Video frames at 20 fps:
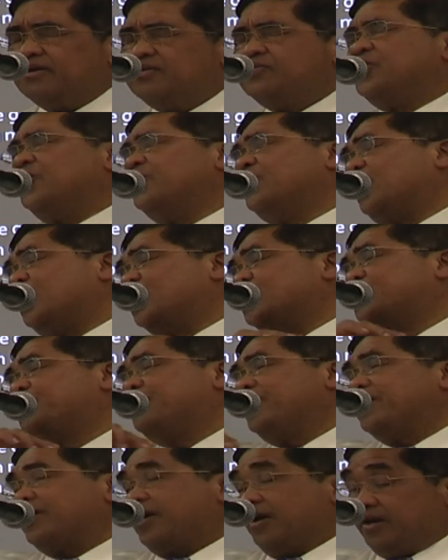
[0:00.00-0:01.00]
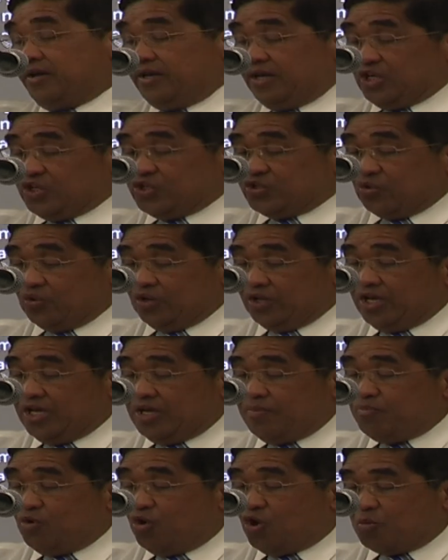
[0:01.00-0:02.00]
generally speaking, is to
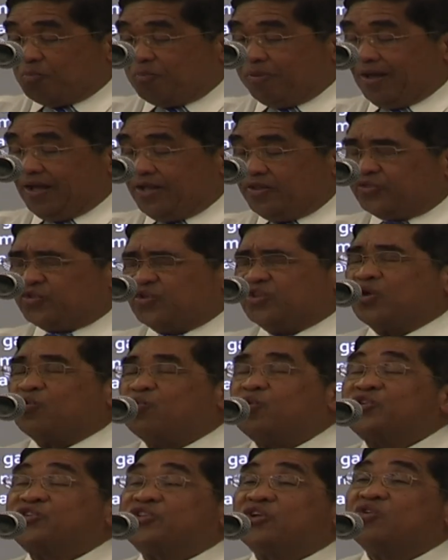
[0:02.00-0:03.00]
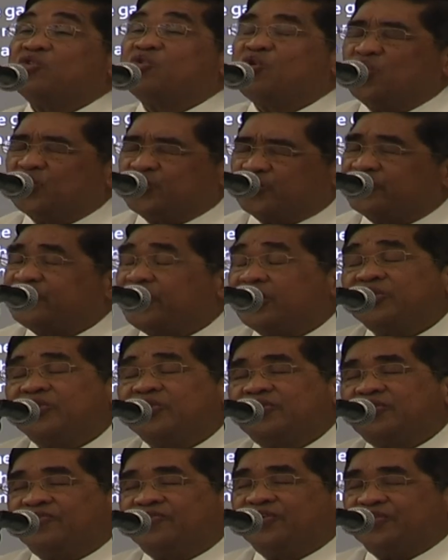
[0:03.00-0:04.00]
live or blend to the Western culture. Take
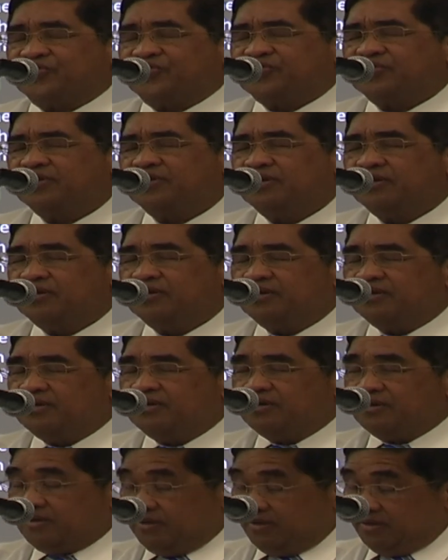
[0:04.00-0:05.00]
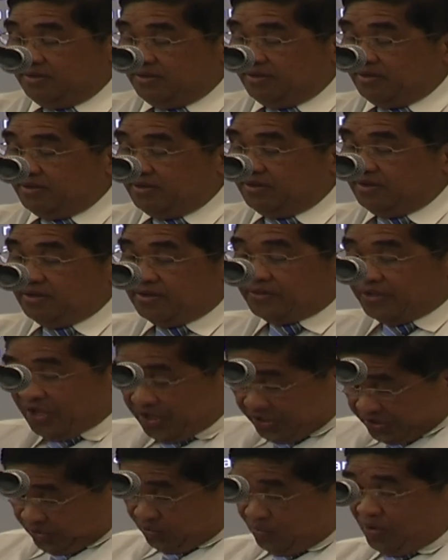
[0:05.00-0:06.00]
note of this.
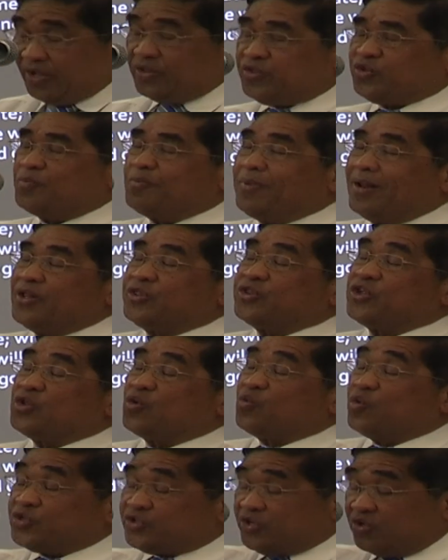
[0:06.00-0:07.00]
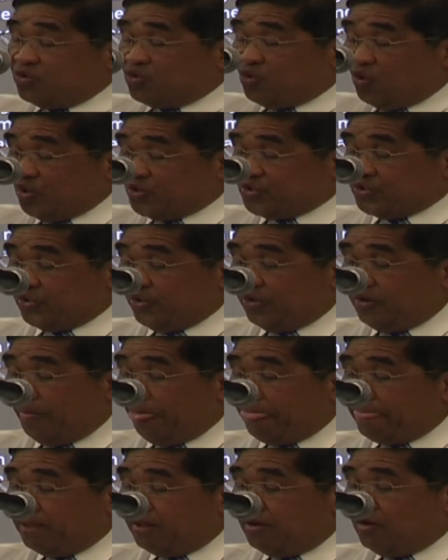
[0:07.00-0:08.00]
They want to blend to the Western
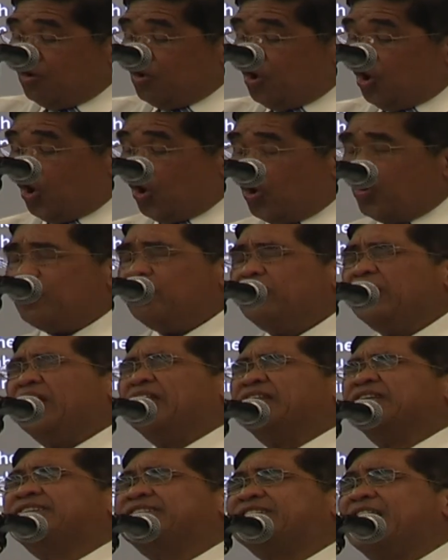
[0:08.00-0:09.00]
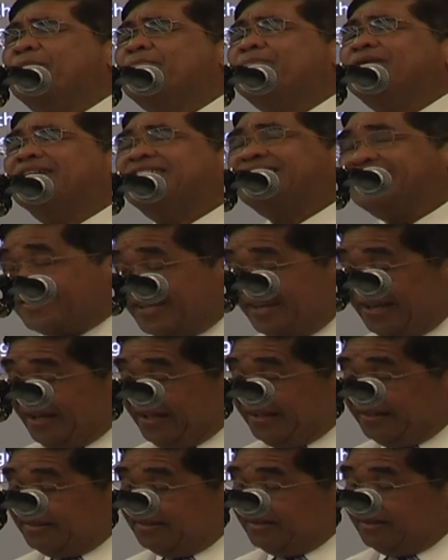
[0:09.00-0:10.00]
culture, or in some
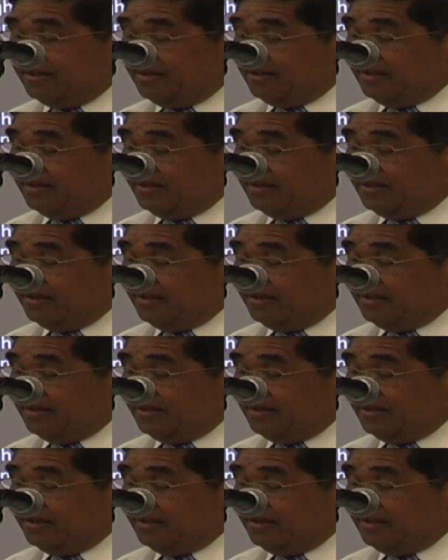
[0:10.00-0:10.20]
extent,